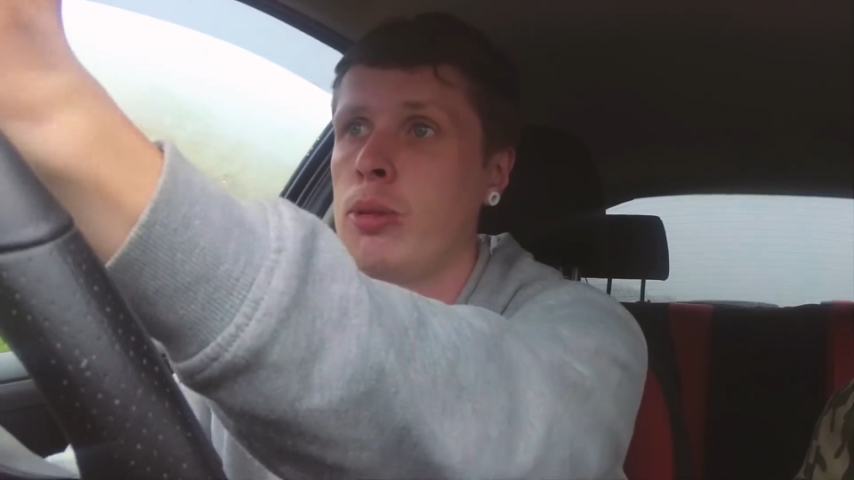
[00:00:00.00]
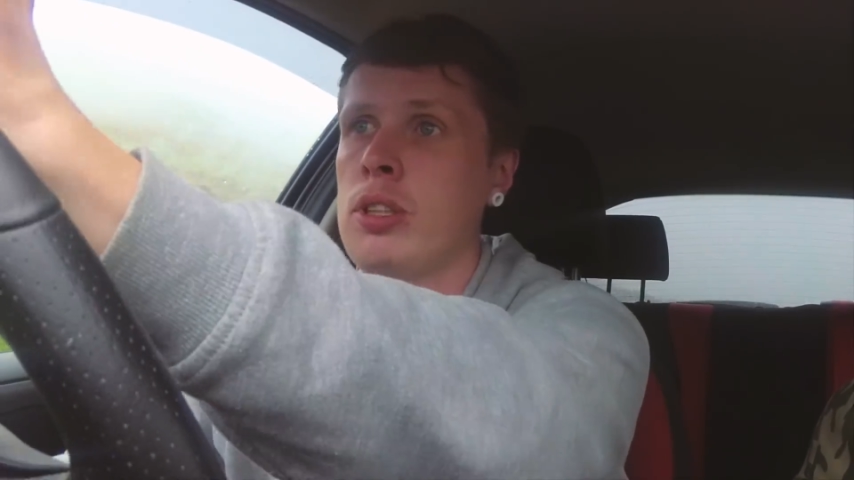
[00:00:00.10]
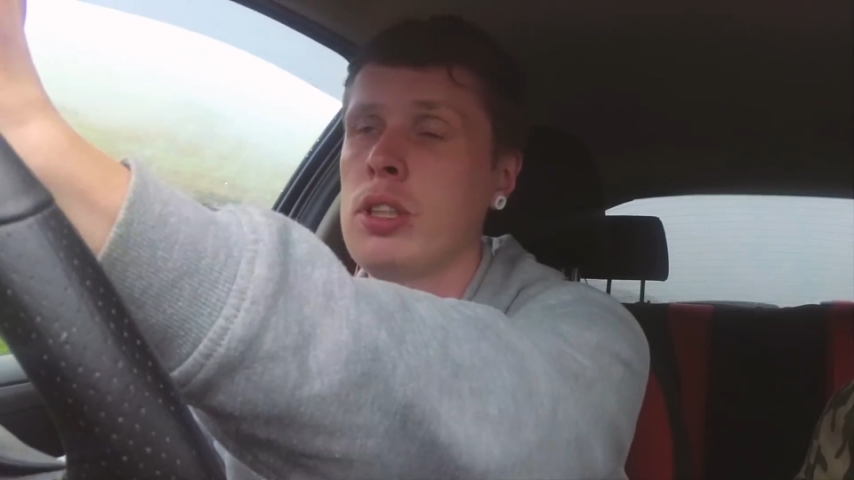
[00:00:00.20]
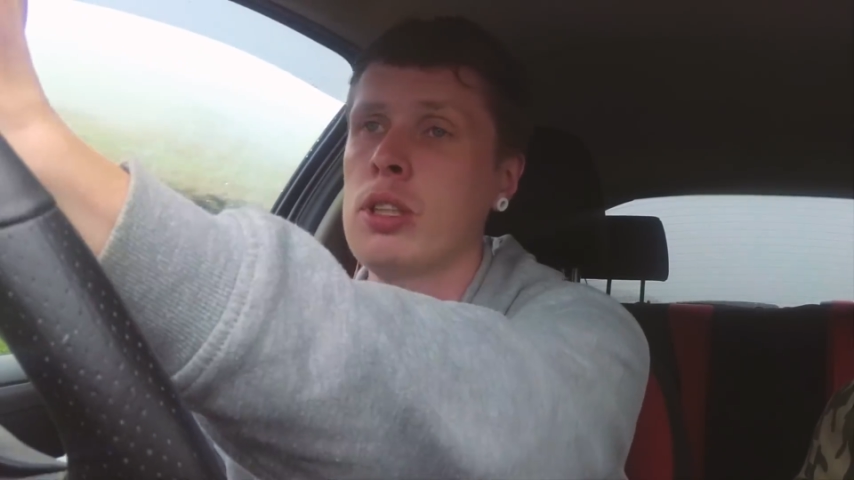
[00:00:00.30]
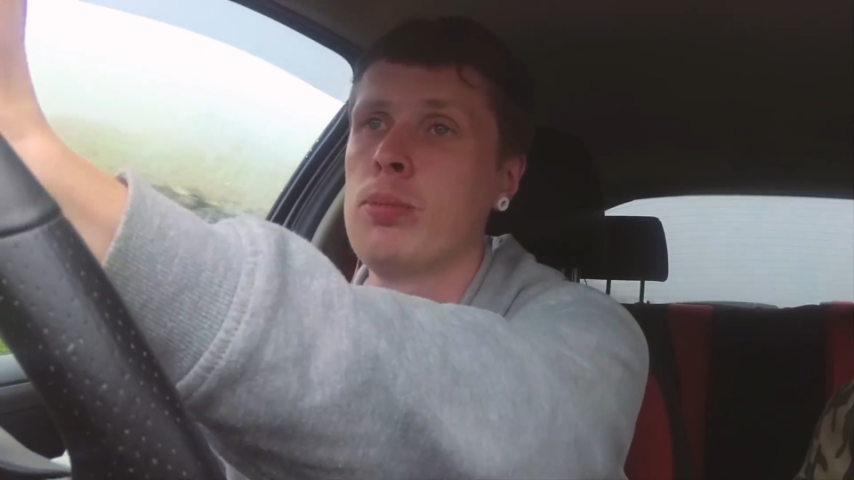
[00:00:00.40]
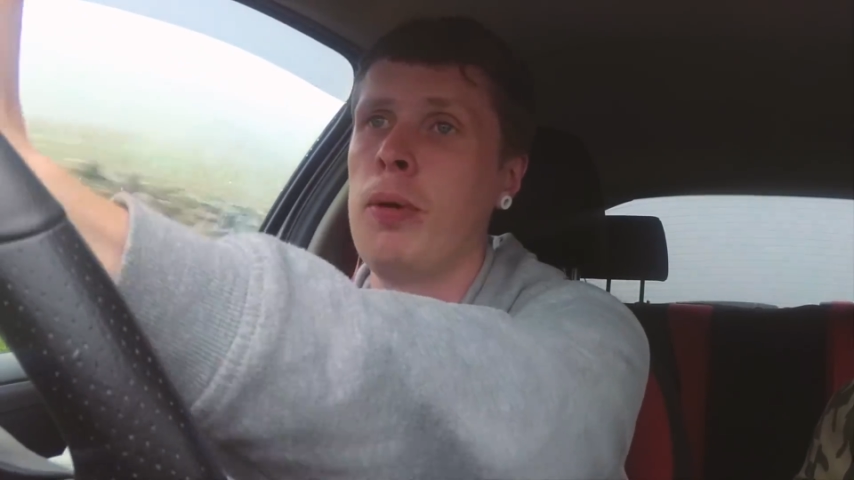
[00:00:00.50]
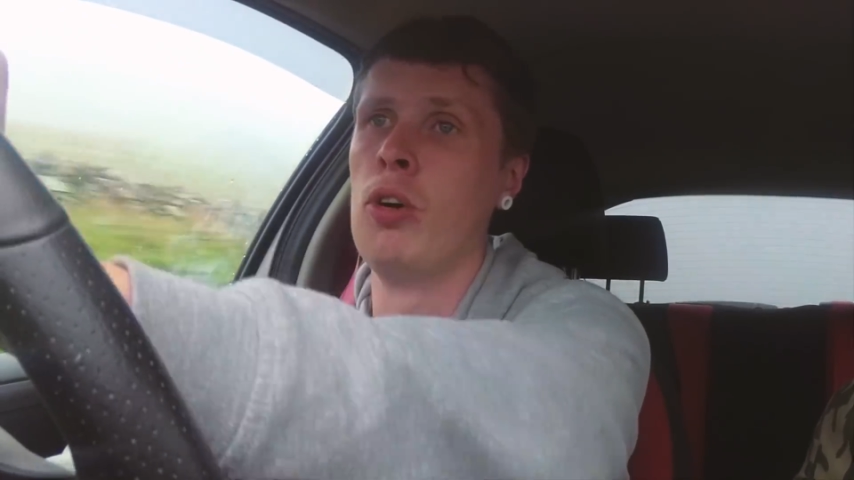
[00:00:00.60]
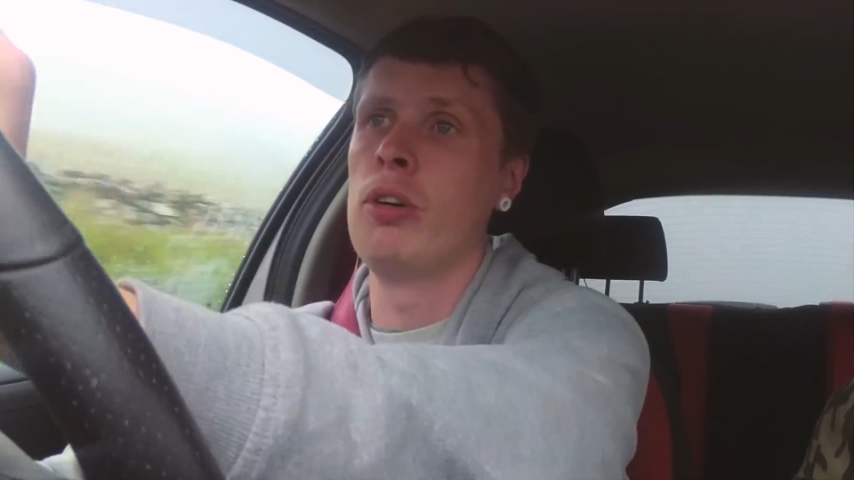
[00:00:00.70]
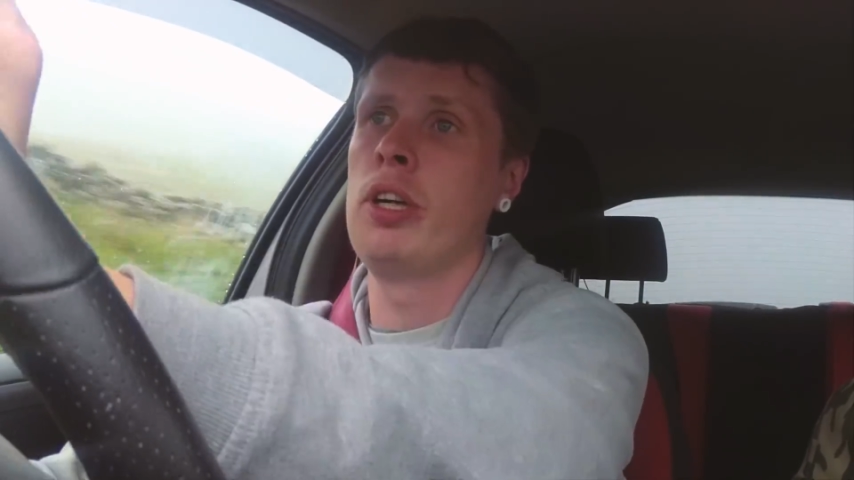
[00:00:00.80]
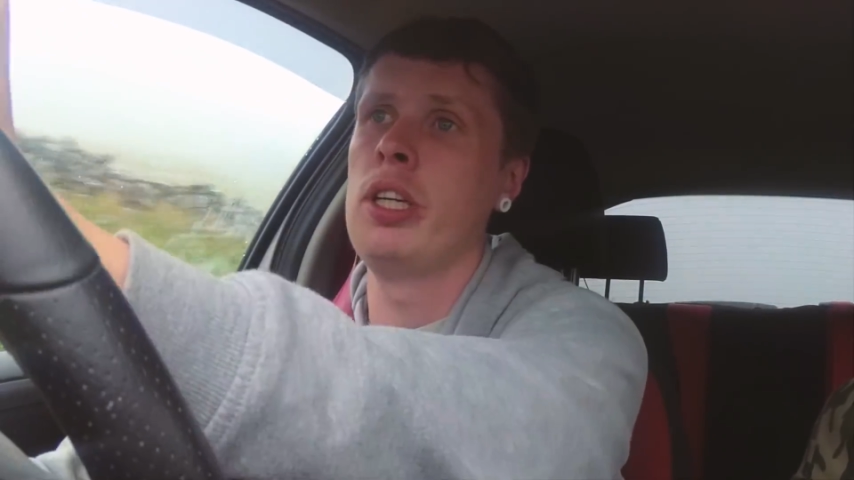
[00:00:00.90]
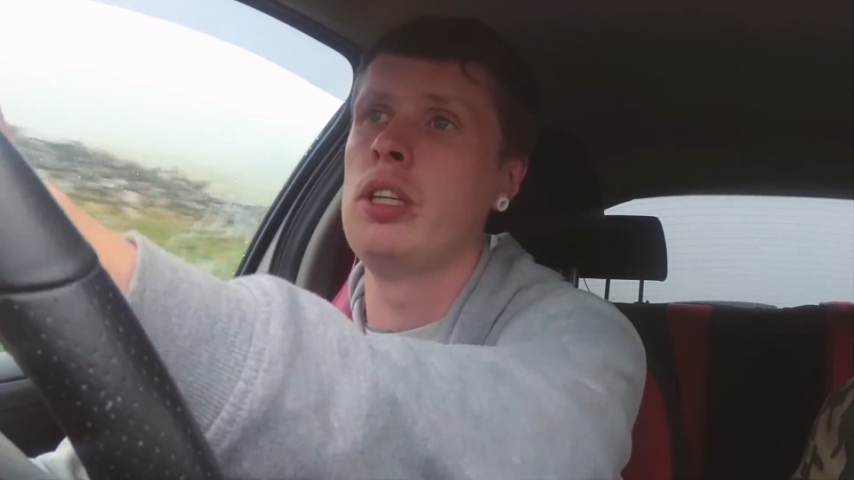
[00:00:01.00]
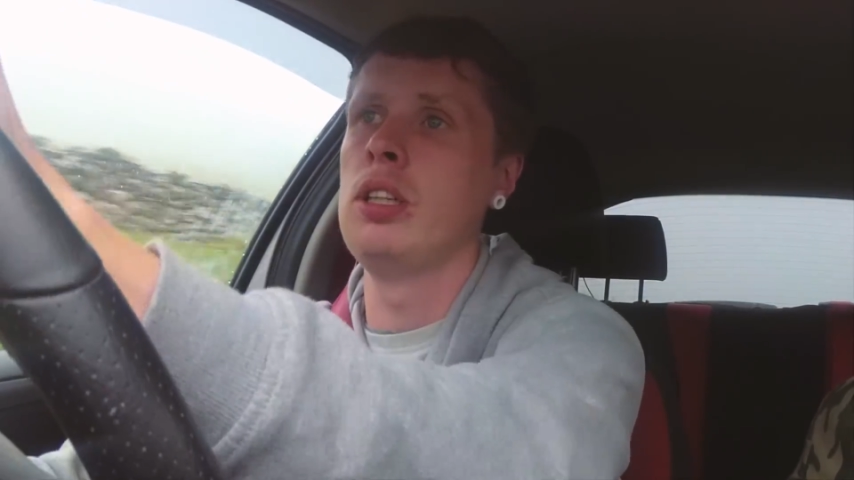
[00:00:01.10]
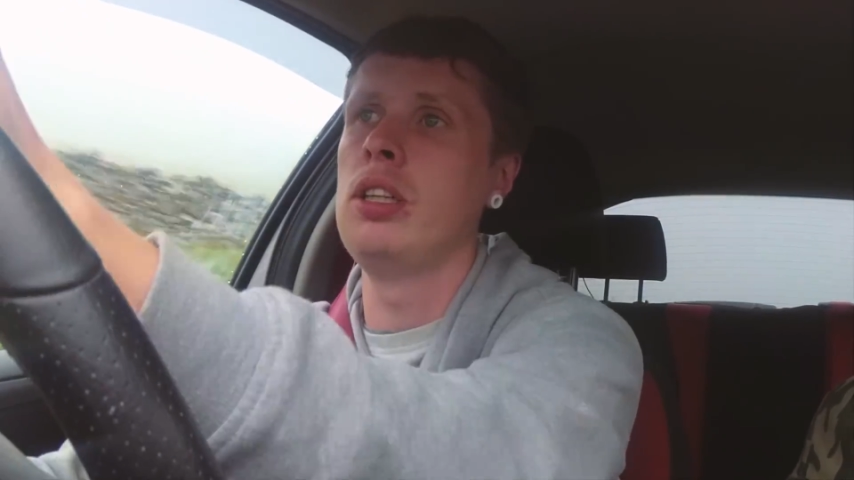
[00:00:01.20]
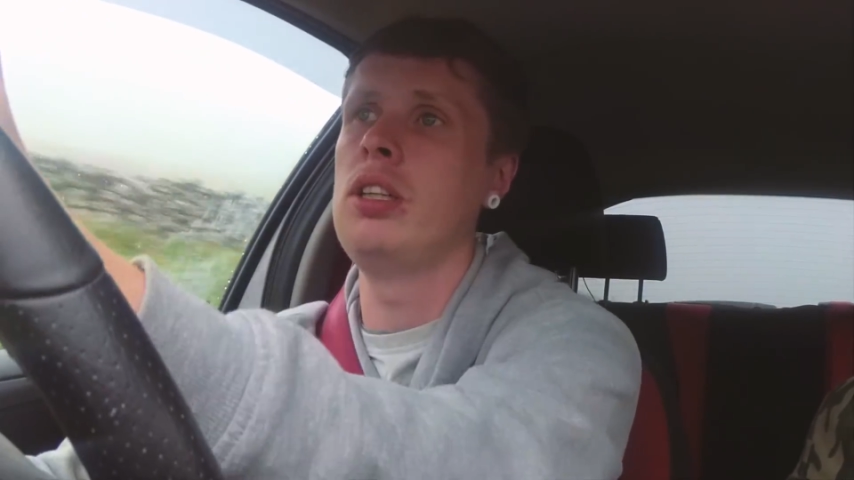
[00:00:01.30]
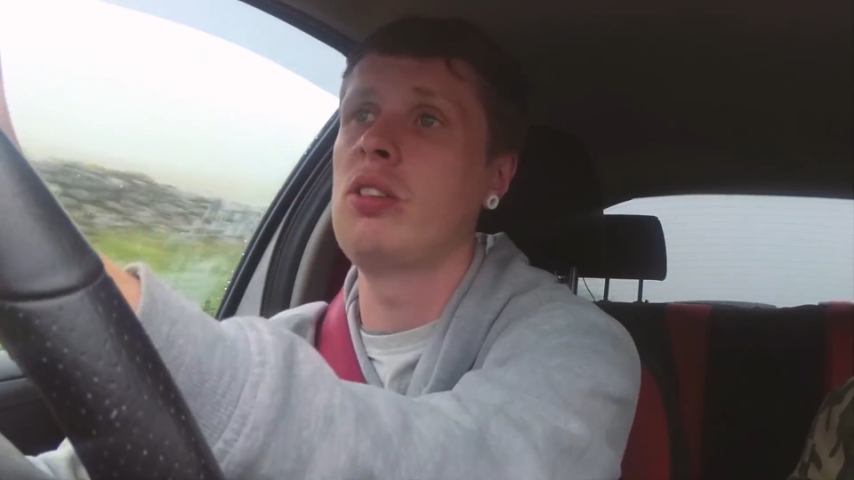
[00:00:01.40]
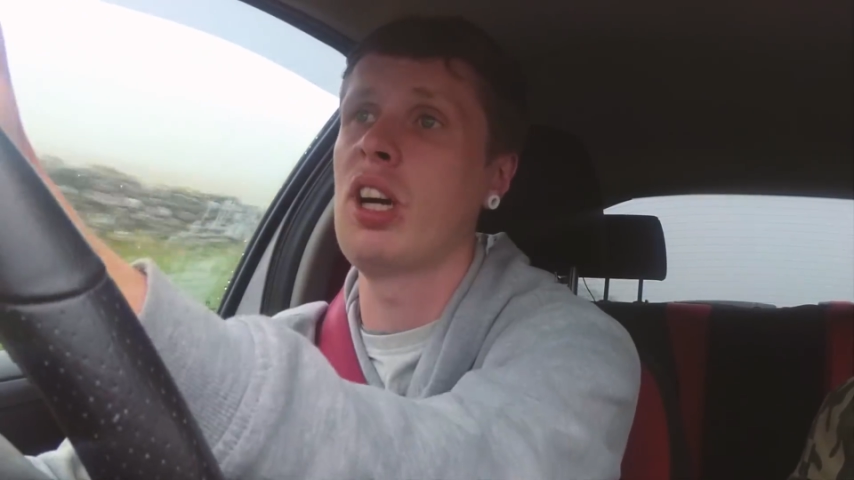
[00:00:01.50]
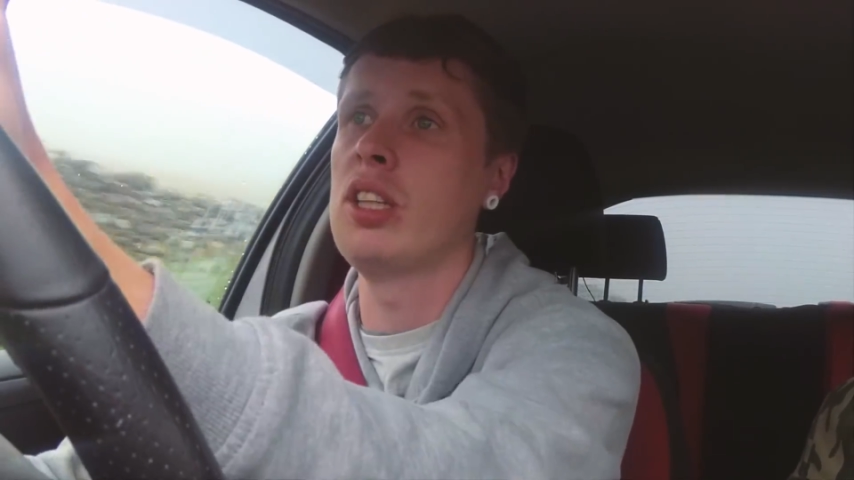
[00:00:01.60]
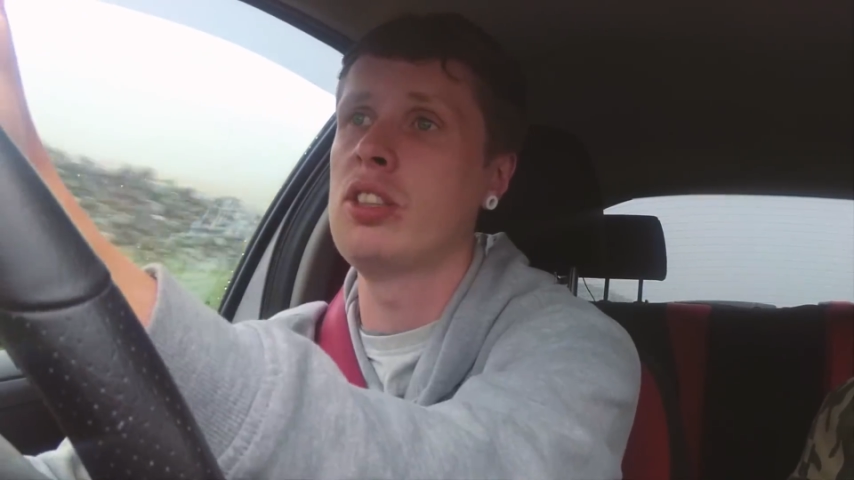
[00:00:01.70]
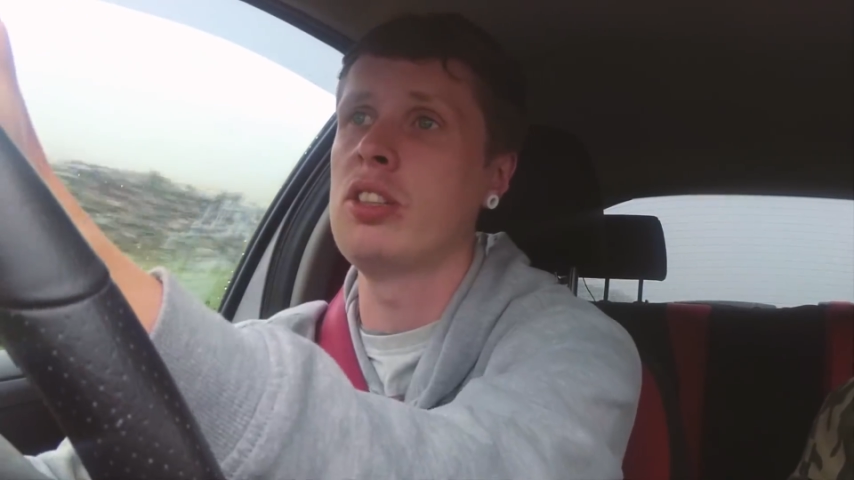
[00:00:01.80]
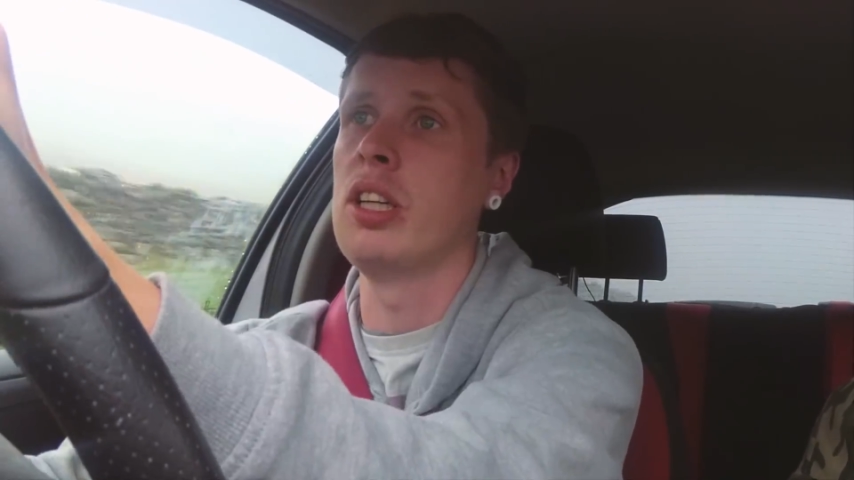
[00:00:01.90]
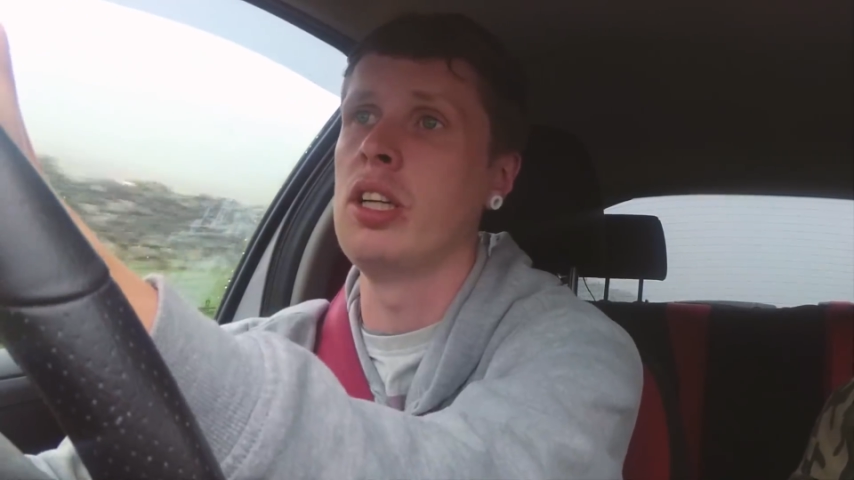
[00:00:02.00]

it's exploring, and you can't say...